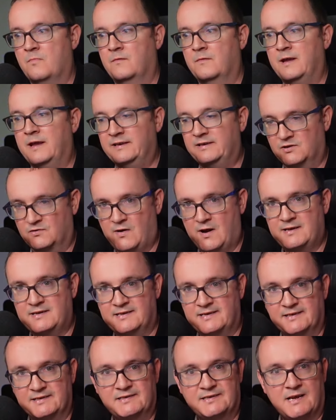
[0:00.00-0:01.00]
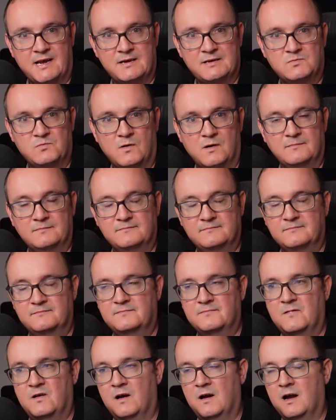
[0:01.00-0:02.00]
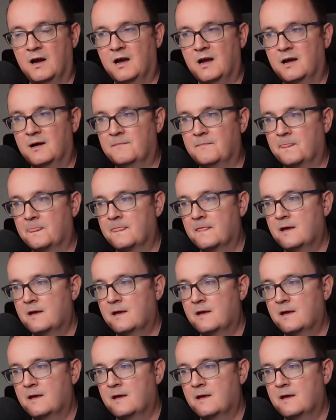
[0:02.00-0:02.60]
integrated into that as well. Um,